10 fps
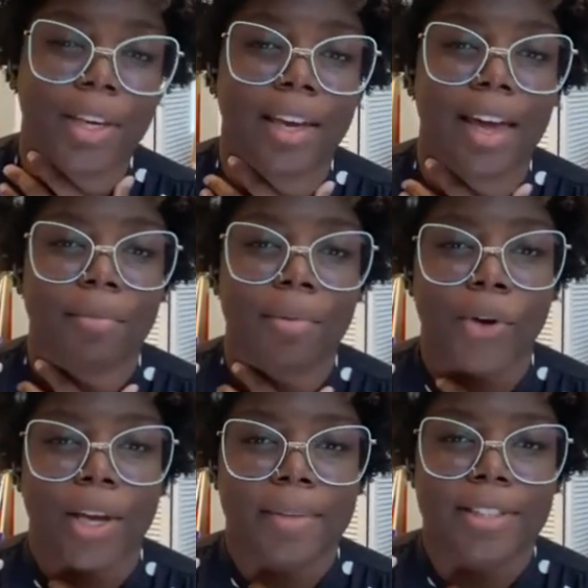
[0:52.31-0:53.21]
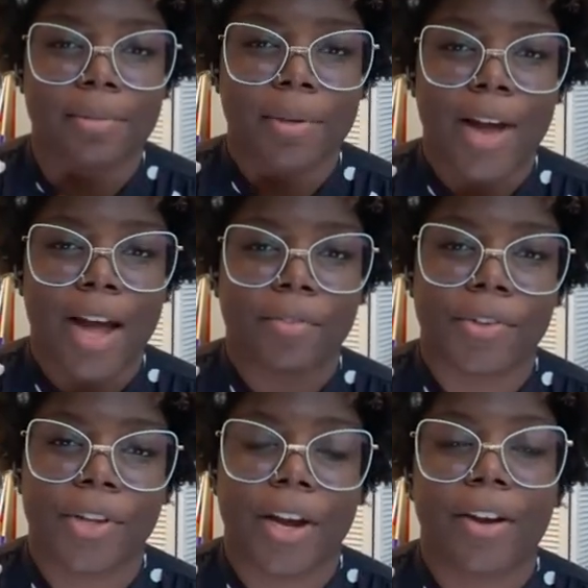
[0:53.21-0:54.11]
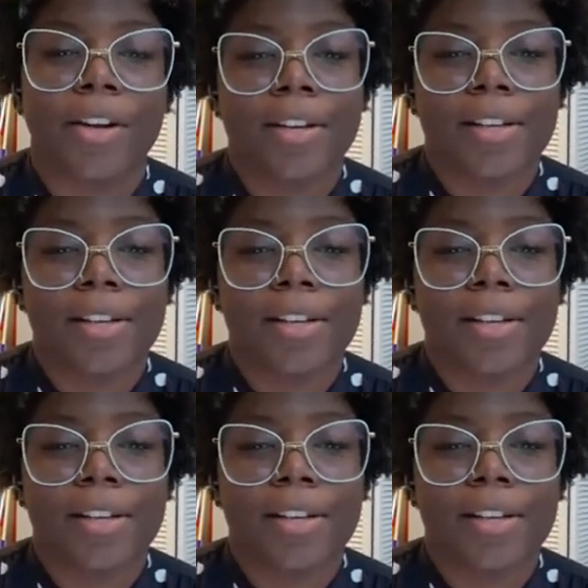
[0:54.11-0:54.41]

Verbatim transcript: we have been working with Speed Rack for their